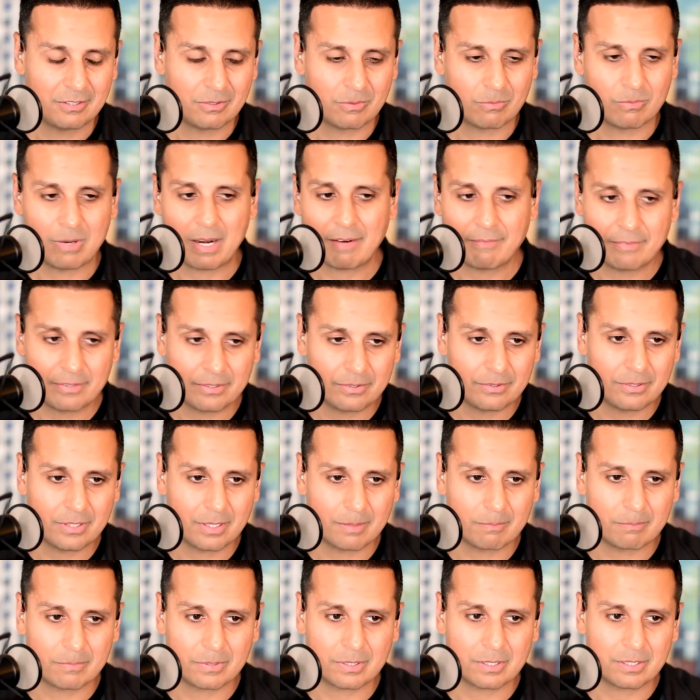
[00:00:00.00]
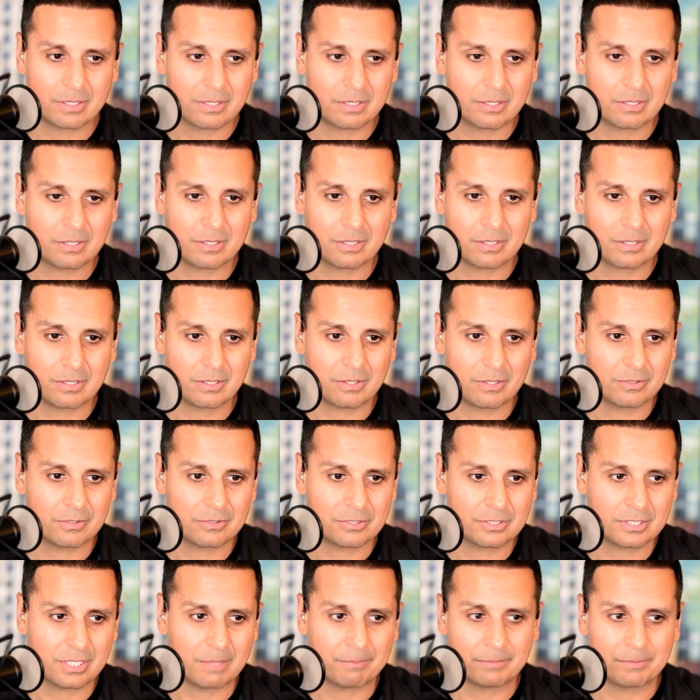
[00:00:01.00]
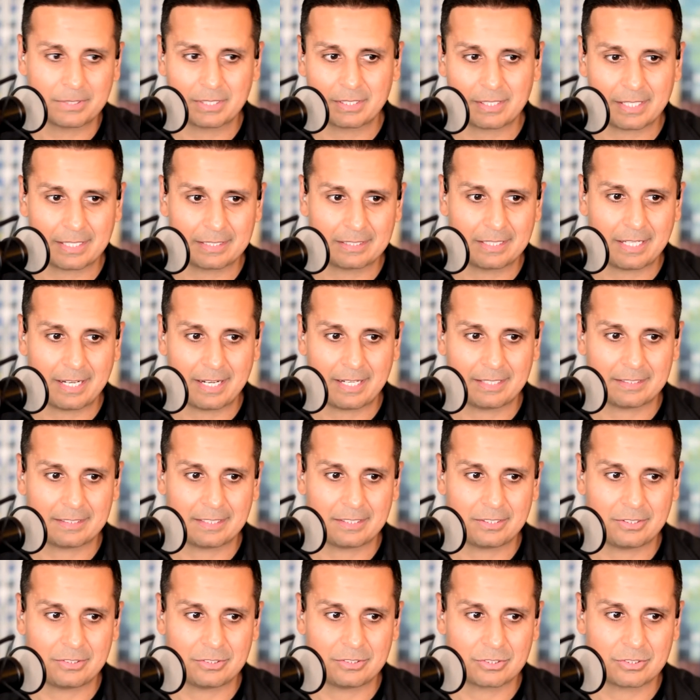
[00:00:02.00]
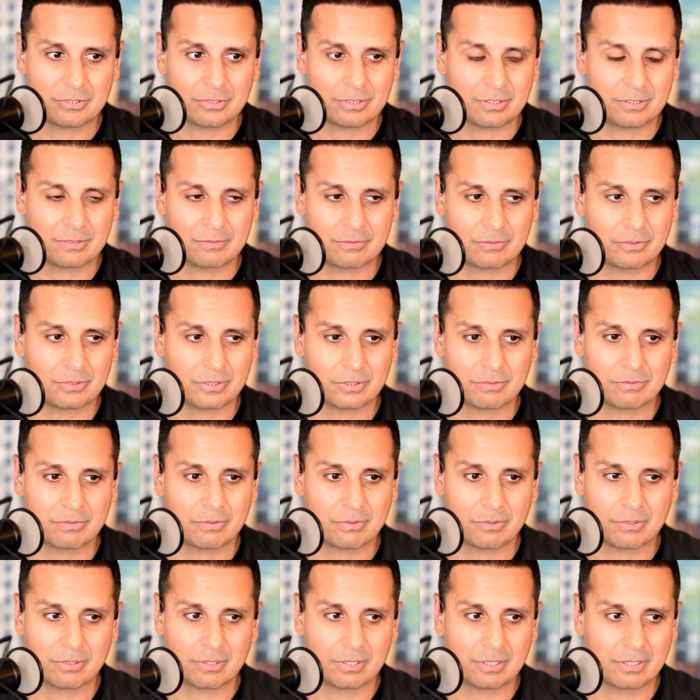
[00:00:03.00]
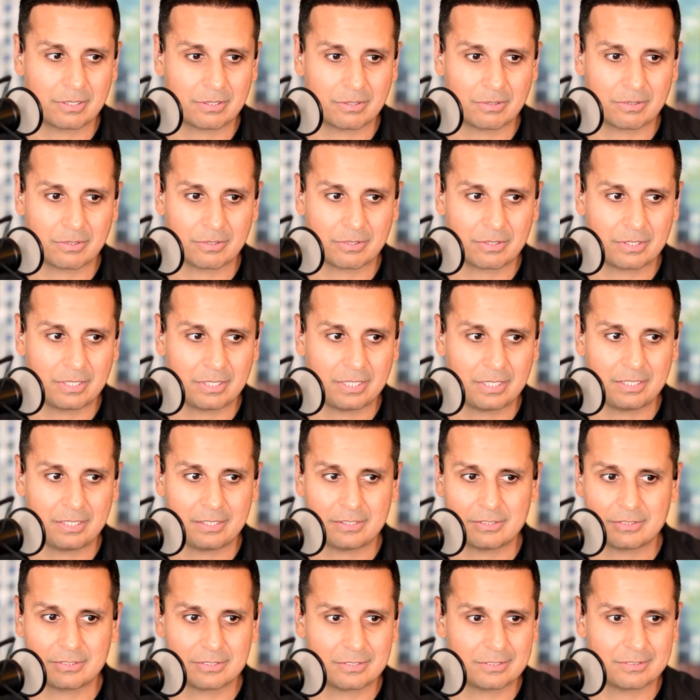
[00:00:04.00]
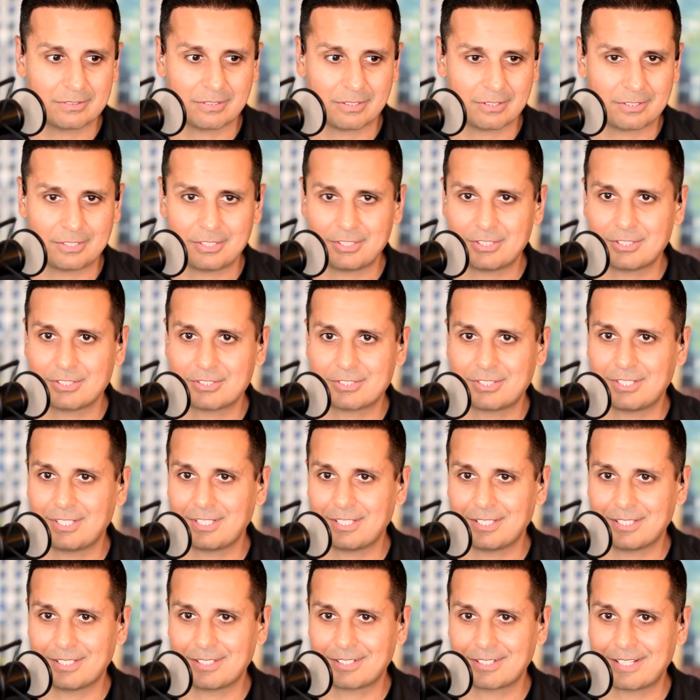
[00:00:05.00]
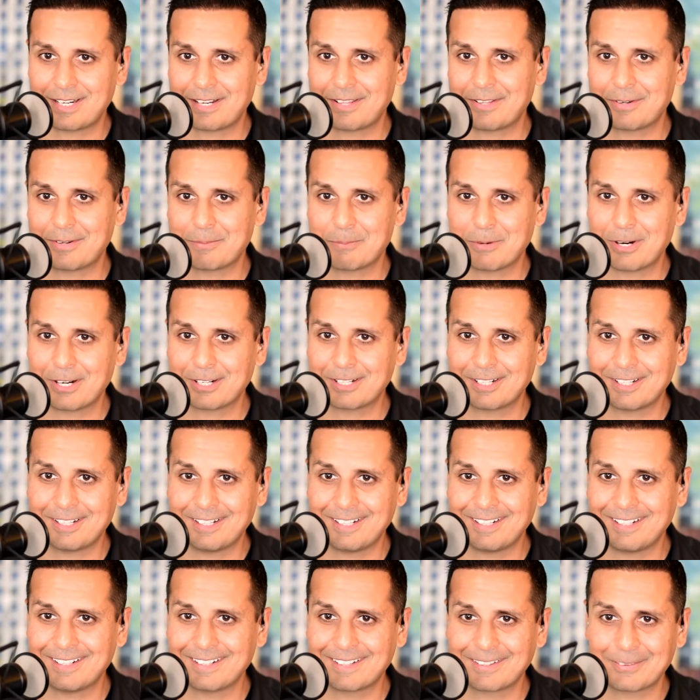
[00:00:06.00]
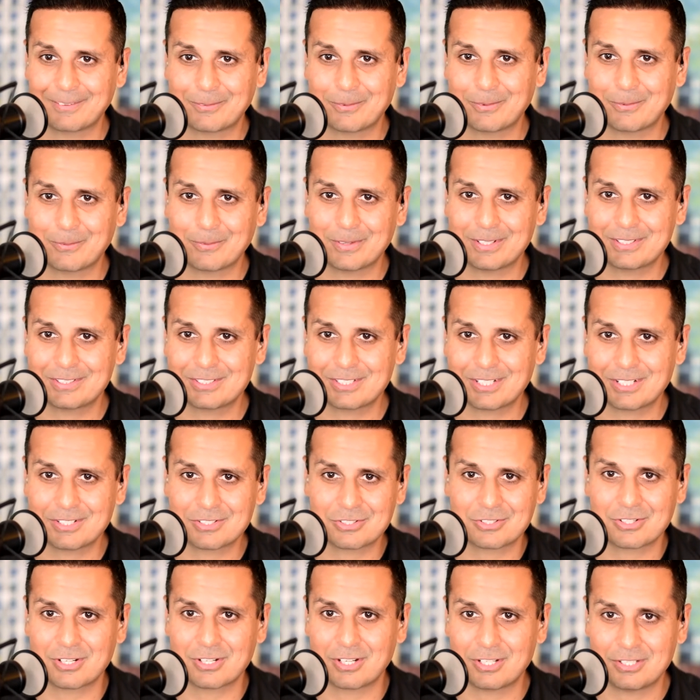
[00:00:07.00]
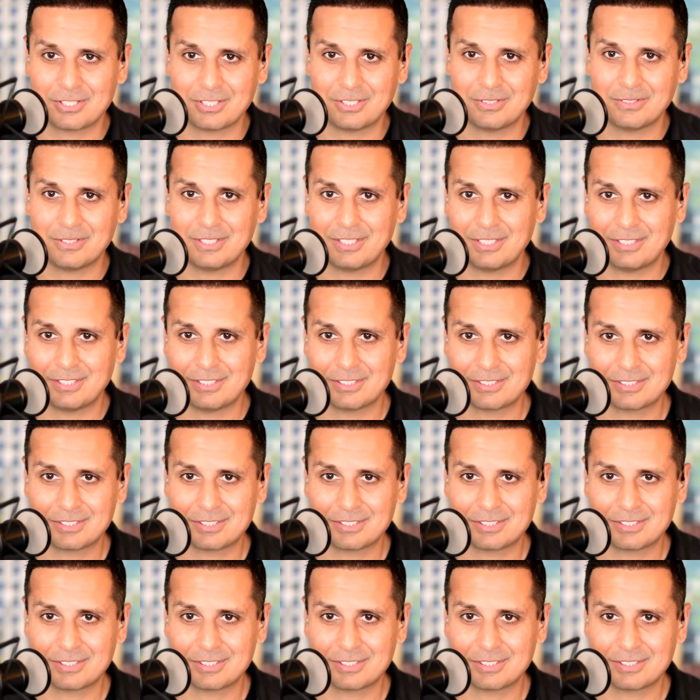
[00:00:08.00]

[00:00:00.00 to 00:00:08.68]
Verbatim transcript: revenue number, something like that, that you sort of look for, or things? Are you just seeing a lot of their marketing? Like, what, what starts drawing you in